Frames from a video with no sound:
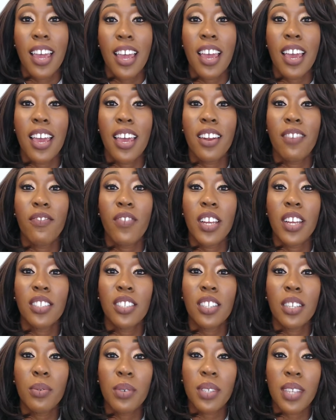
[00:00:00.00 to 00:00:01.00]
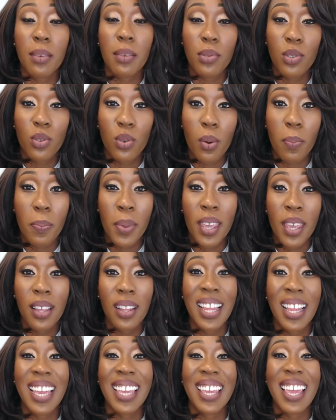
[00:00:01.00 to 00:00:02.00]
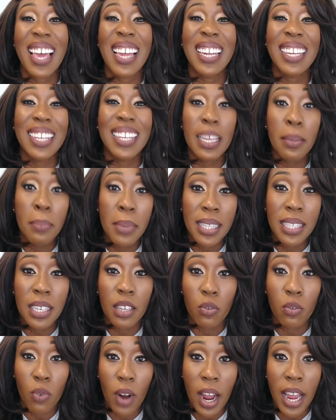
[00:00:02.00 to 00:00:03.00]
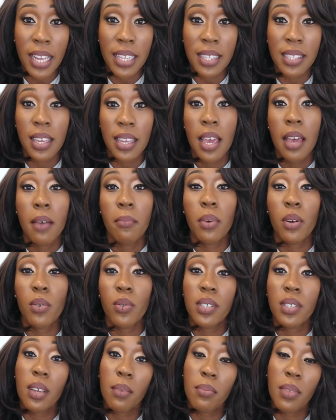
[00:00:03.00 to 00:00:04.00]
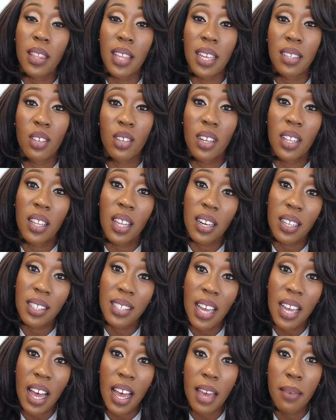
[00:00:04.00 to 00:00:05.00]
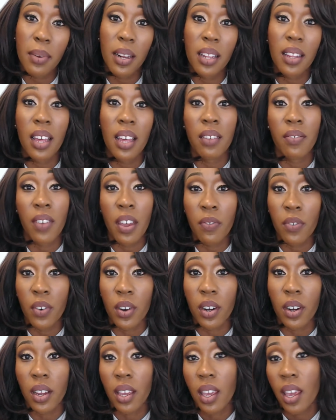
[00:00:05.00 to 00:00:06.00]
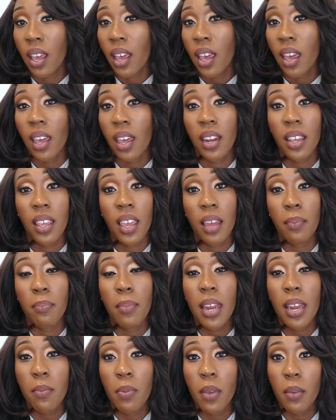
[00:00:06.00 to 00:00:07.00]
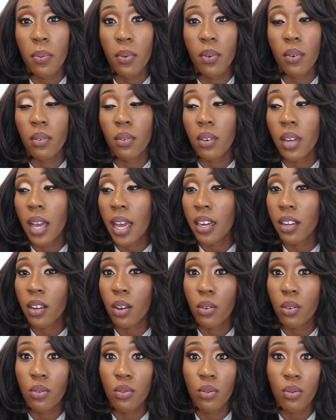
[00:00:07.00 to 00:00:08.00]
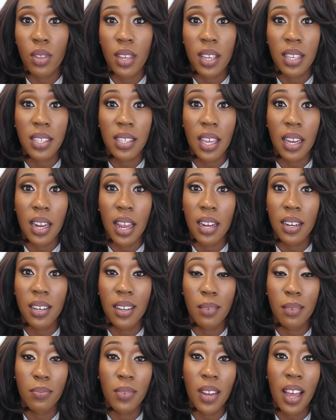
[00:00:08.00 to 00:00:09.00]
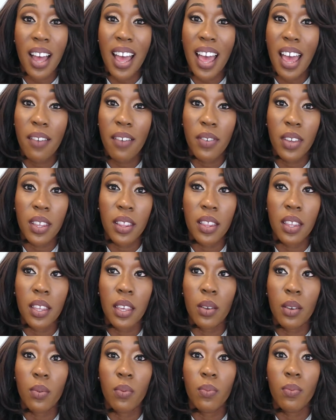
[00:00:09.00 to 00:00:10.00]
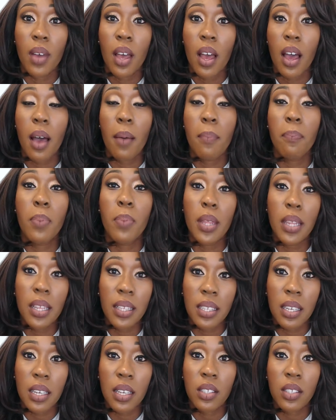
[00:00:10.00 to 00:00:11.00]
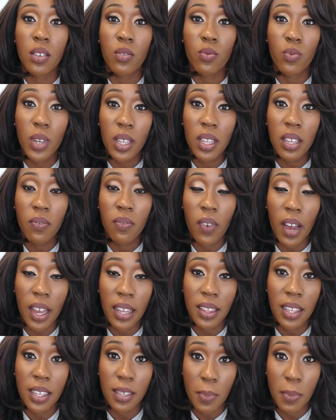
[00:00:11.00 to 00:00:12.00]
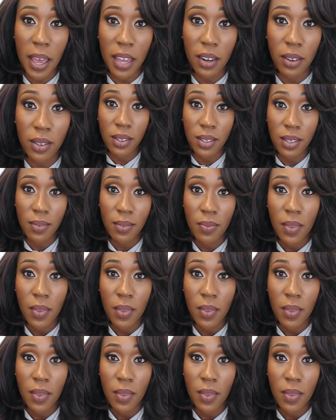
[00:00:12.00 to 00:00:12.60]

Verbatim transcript: and eventually was able to appeal and get limited rights, but it was something that took a lot of time and a lot of effort. And again, many people kind of go through this and end up not having the ability to really fight these battles.